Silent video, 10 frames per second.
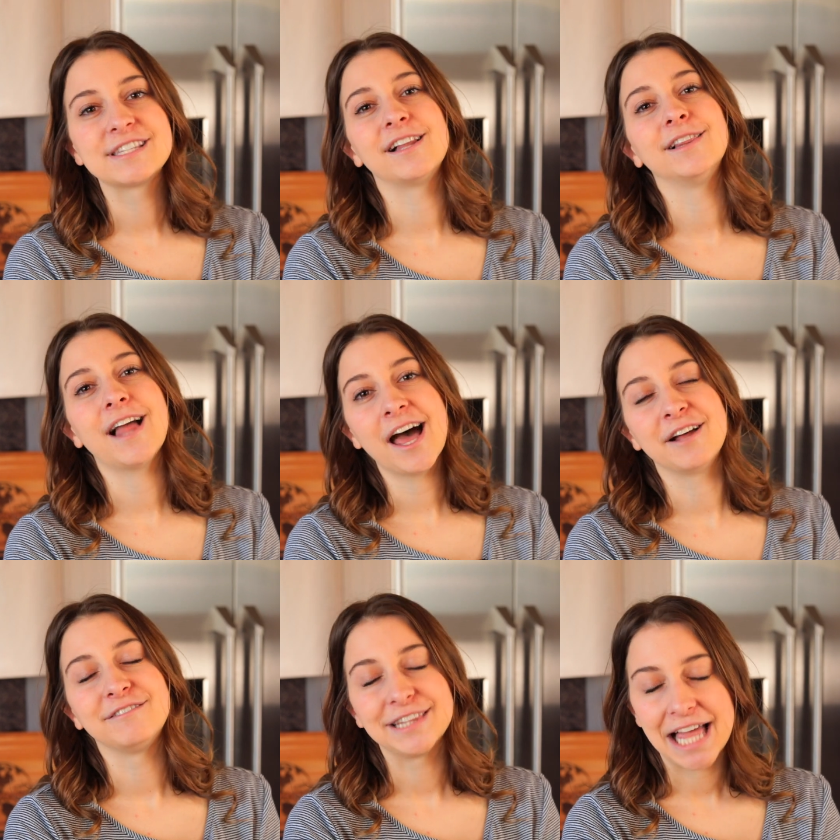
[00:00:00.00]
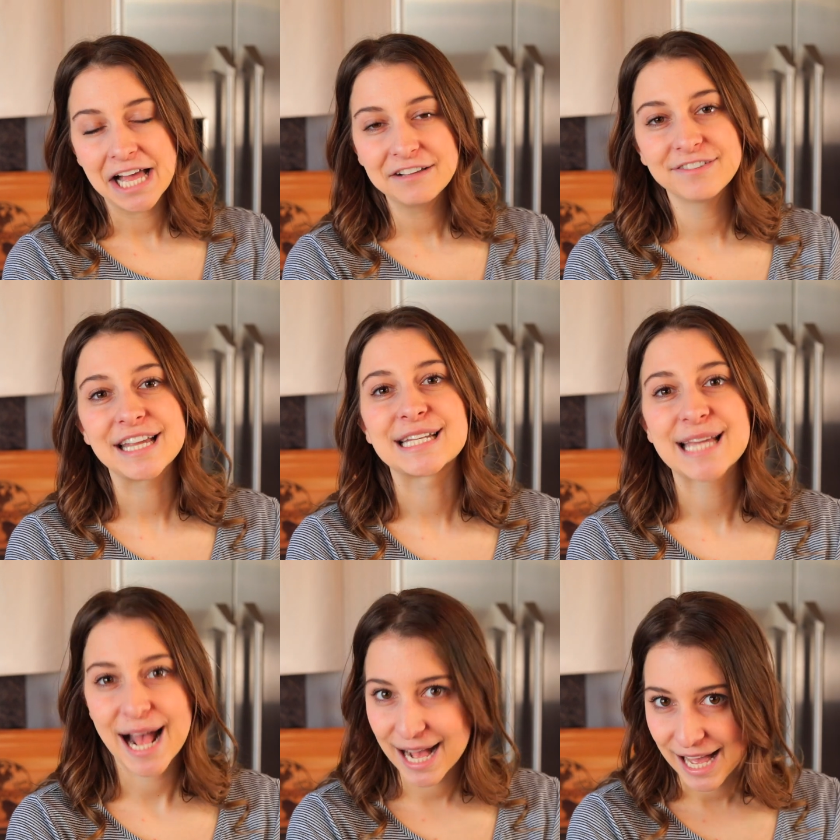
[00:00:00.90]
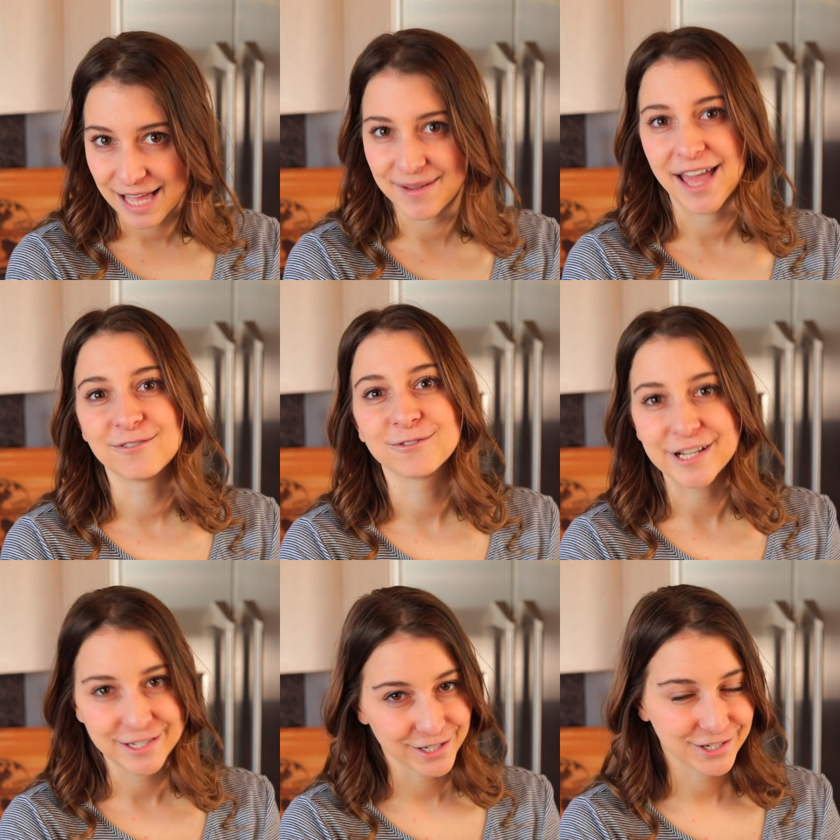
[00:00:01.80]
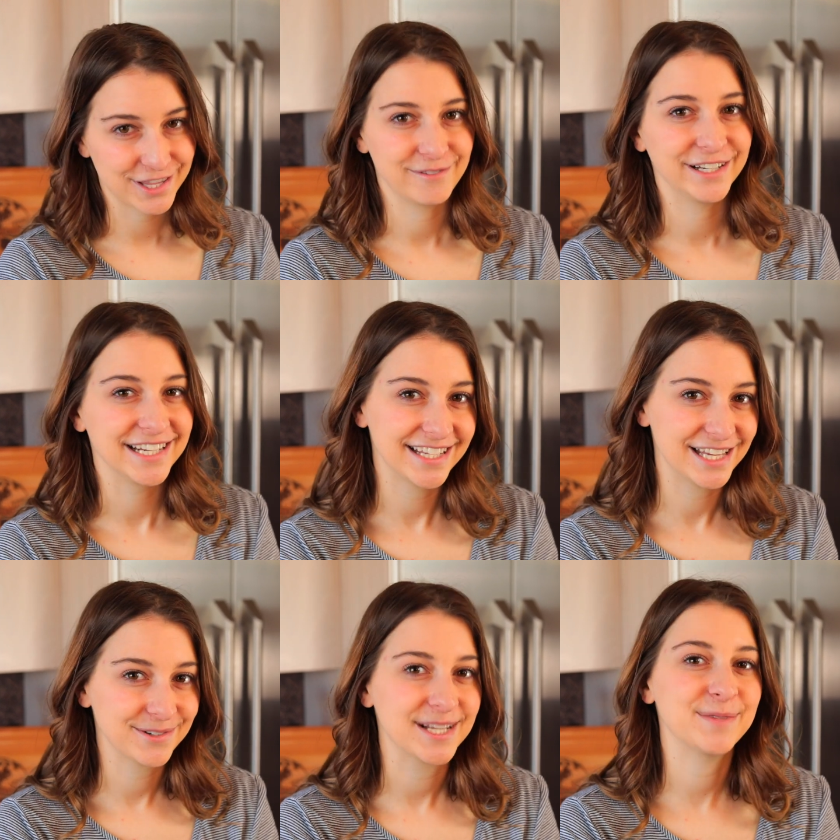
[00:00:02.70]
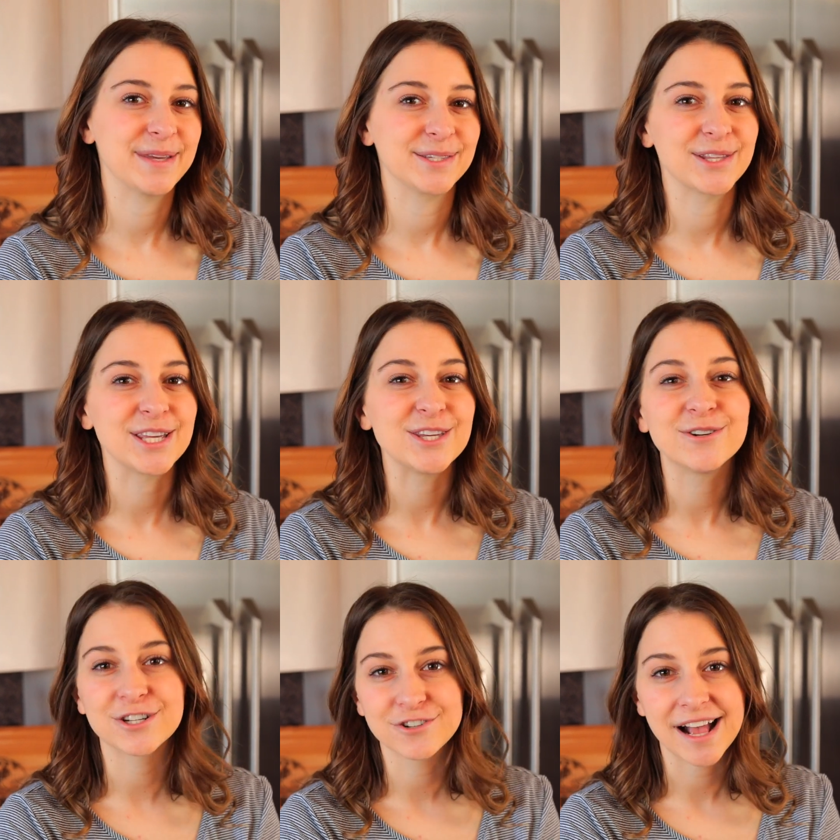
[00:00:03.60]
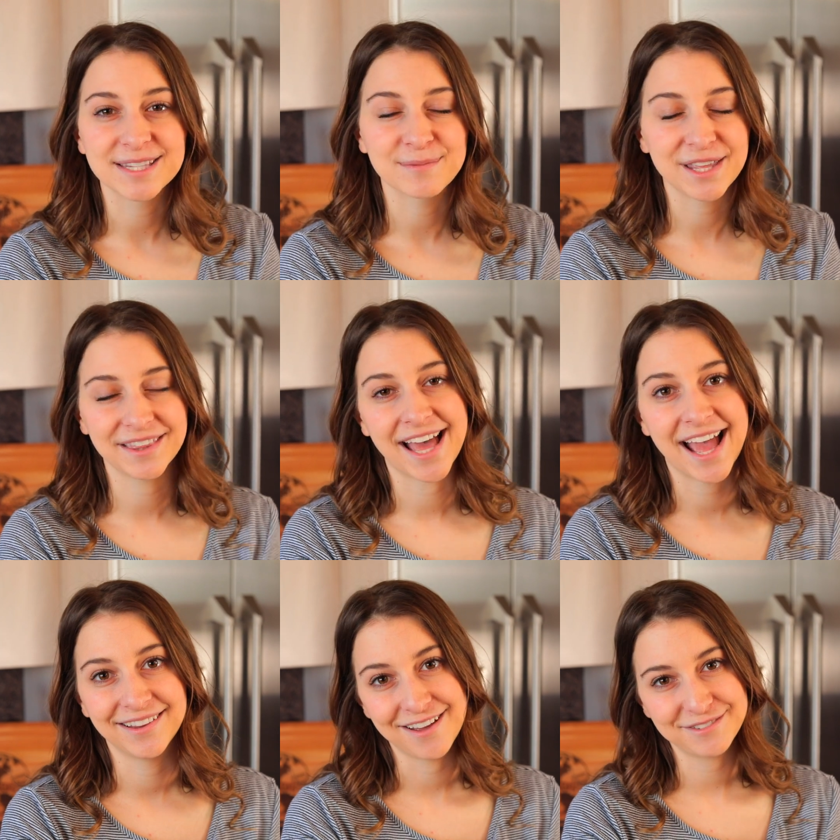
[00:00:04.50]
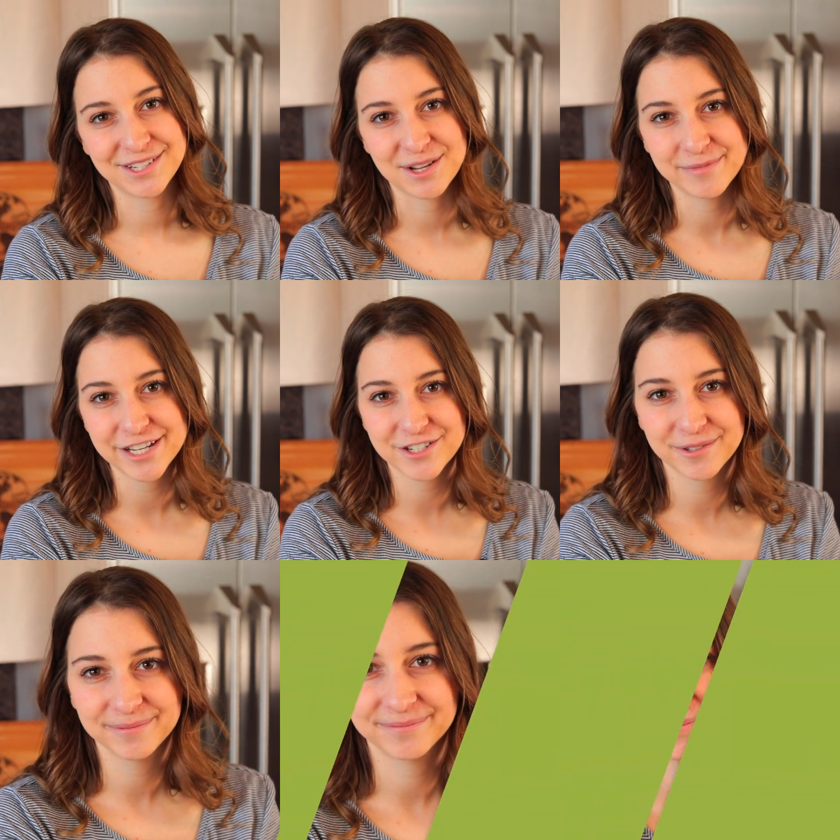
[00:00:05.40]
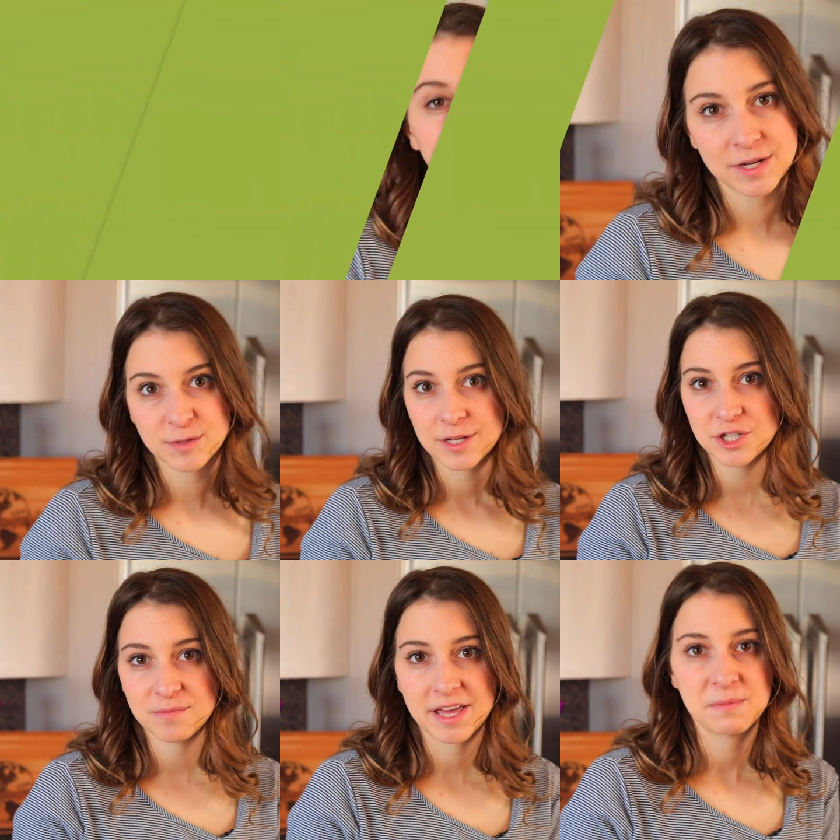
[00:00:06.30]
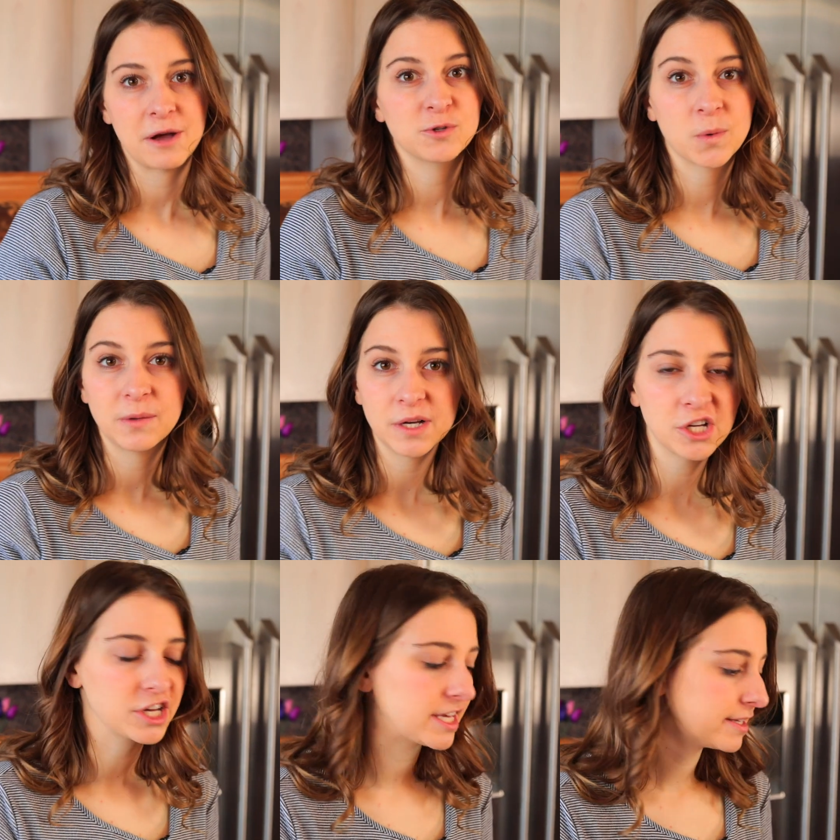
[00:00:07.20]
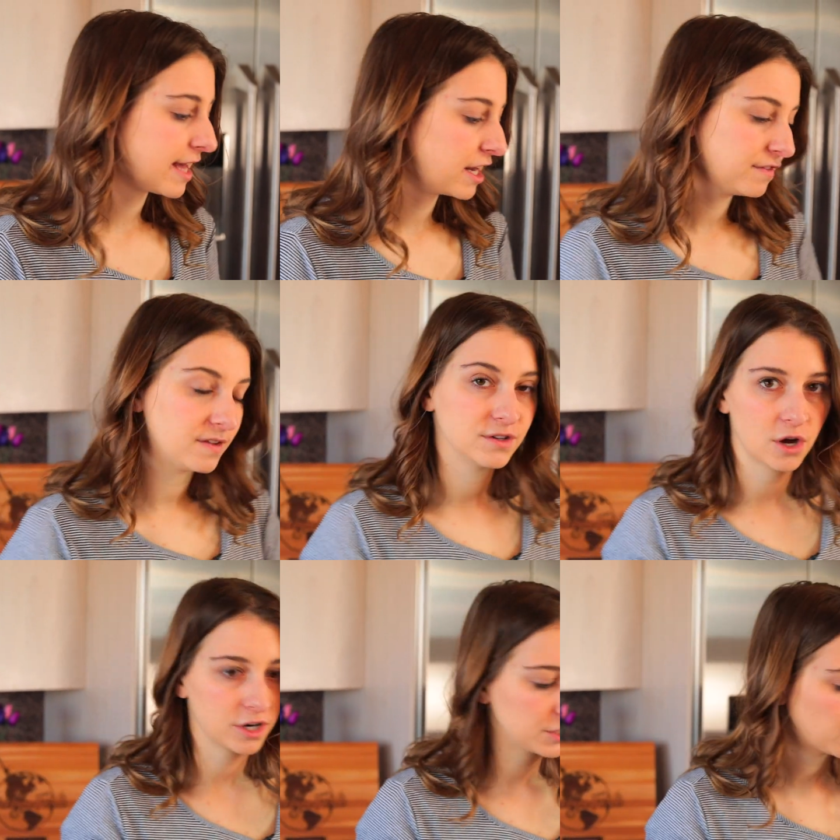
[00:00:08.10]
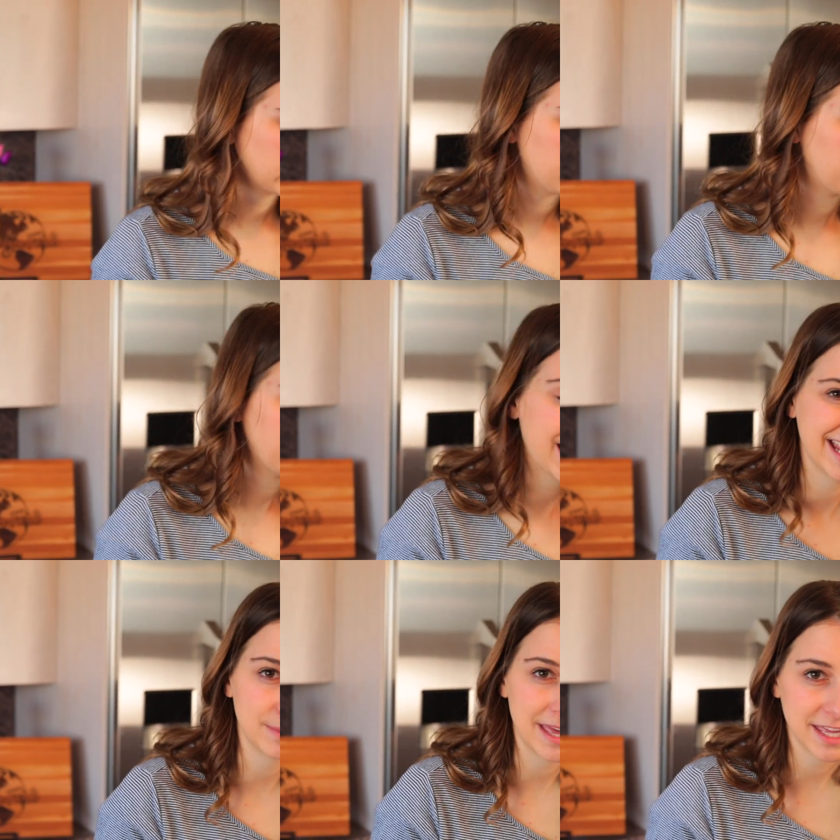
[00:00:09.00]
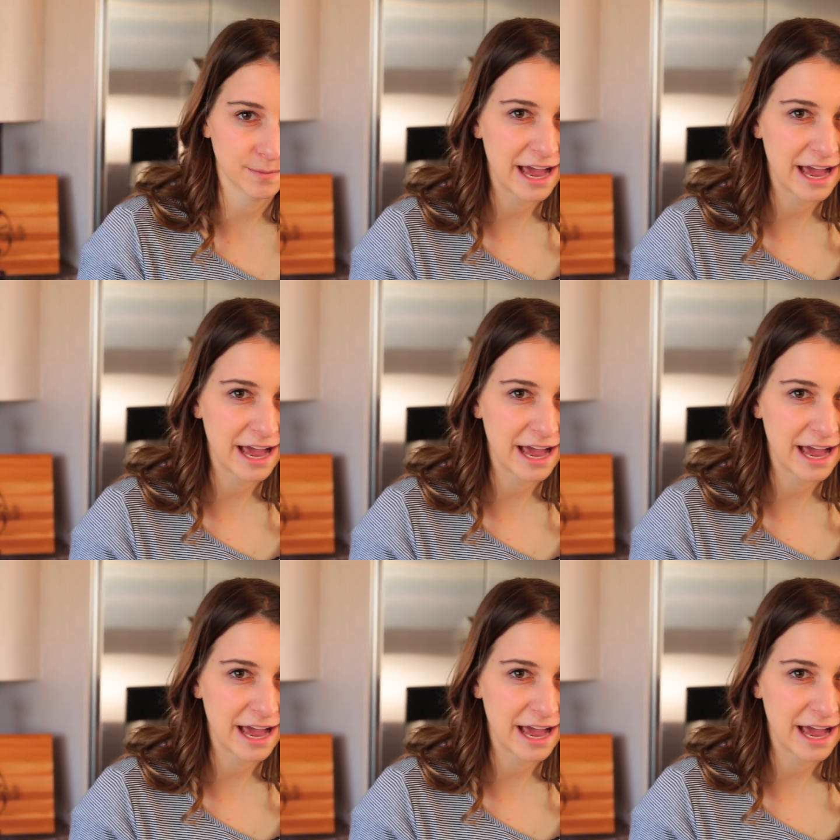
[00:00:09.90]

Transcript: is a lot of love and time and research that went into this recipe so that you could try something that I loved so much. This recipe should make about 21 cookies, and if you've noticed, we didn't put any baking